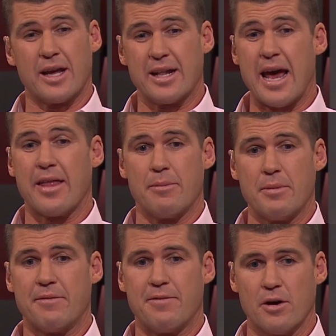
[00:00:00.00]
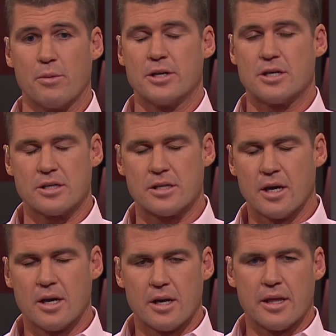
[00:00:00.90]
And now their midfield, which is
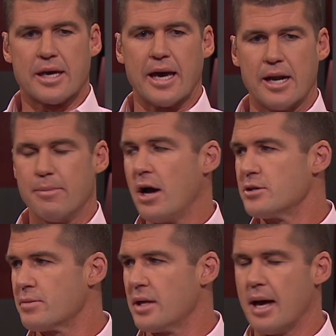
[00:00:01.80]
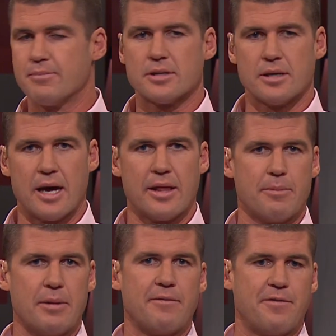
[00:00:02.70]
the key to most clubs. Their
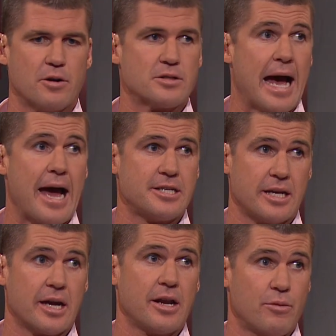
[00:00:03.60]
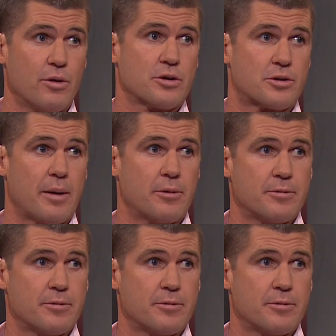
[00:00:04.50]
midfield's ageing and in real trouble.